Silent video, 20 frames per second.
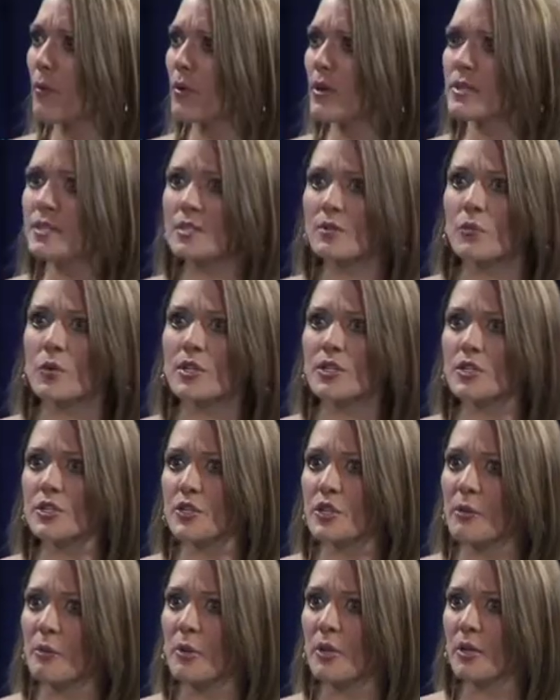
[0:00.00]
What's what's a
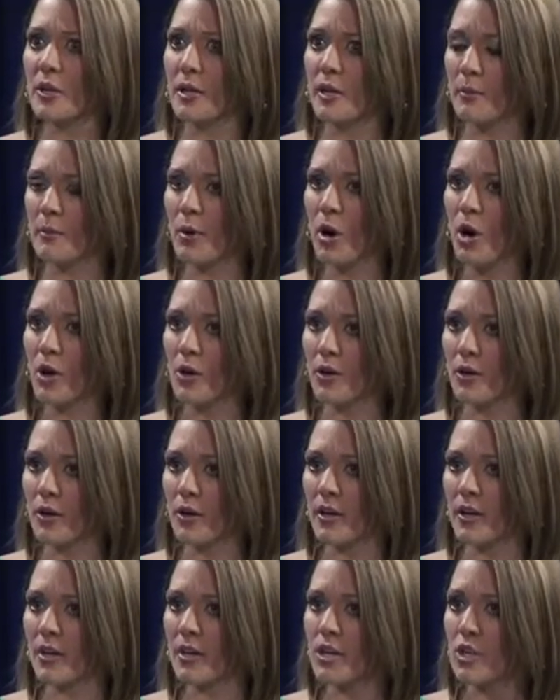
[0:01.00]
community partner?
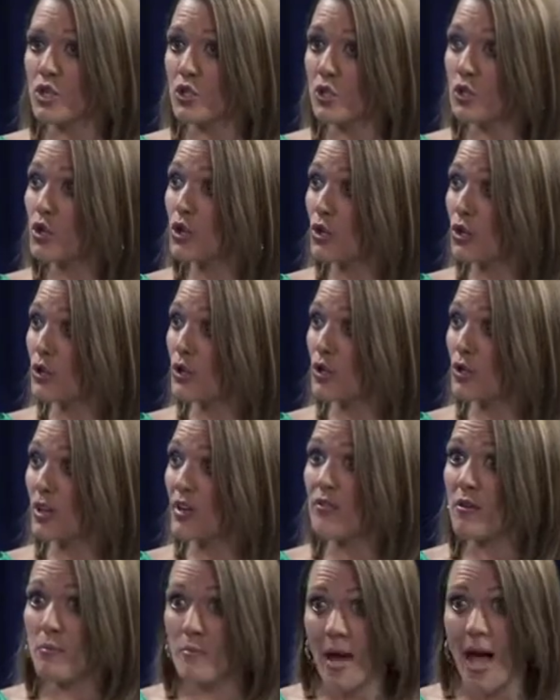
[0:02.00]
And so you're you're
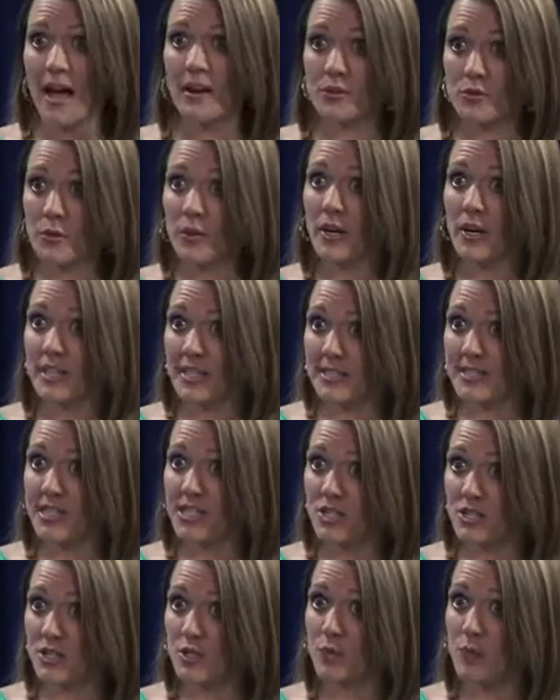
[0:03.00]
giving back to
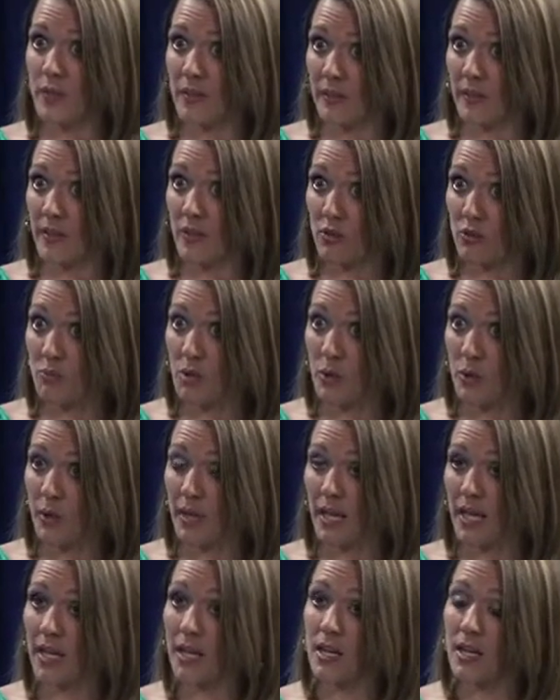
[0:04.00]
organizations within the
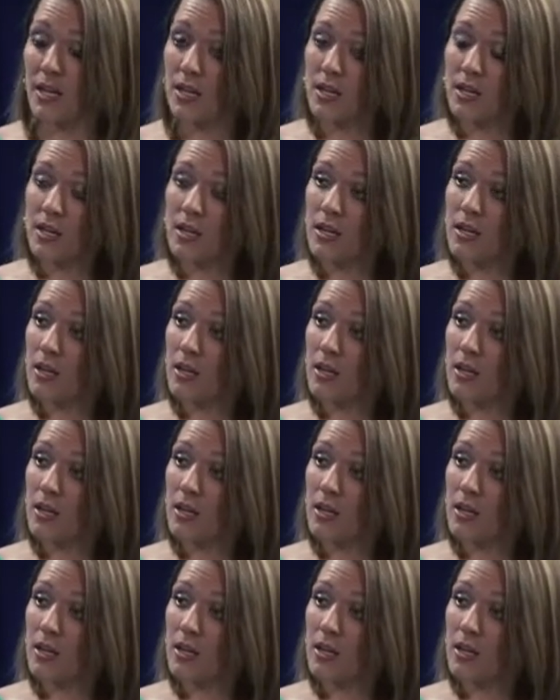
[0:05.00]
community. Yeah.